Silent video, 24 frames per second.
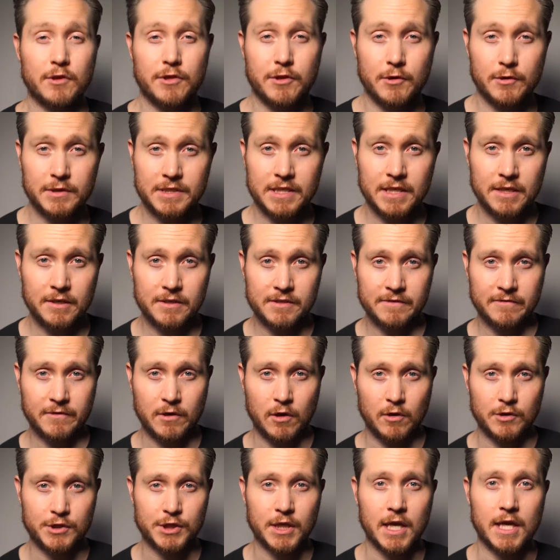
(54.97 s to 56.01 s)
13 years of
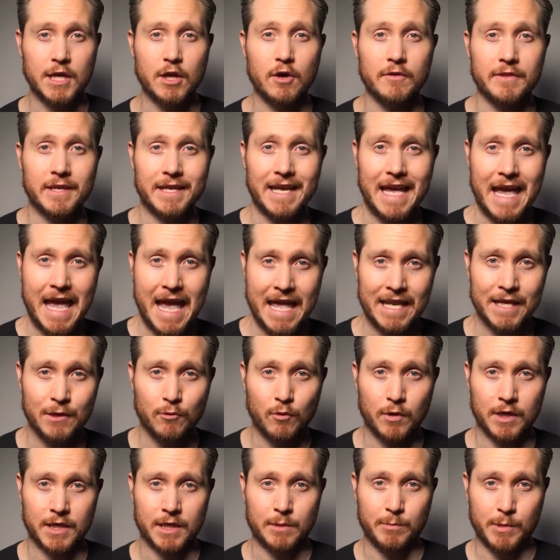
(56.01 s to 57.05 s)
coaching, I know that
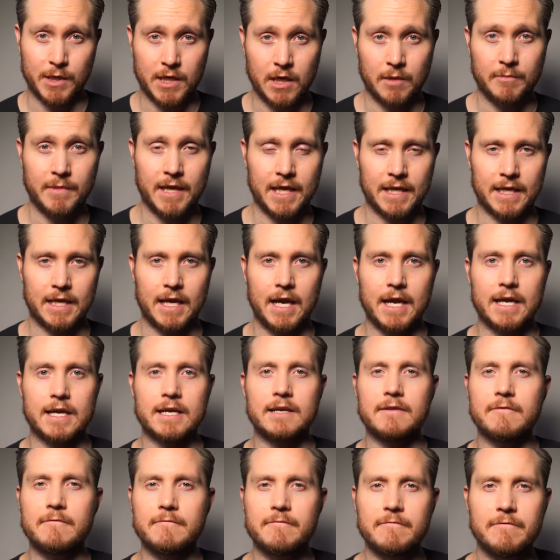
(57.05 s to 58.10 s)
anyone can become that guy
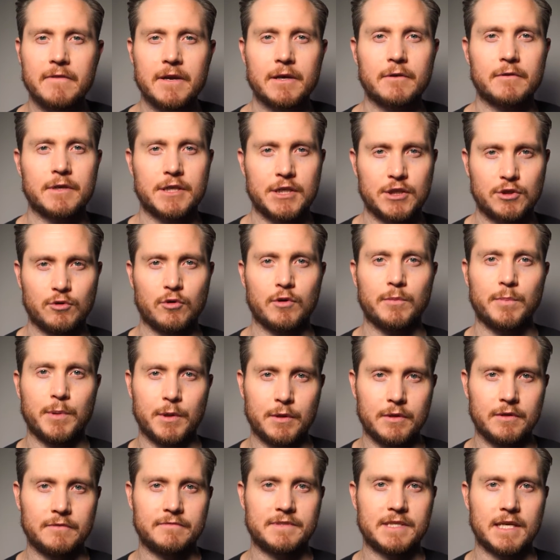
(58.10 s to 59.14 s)
in a very short period of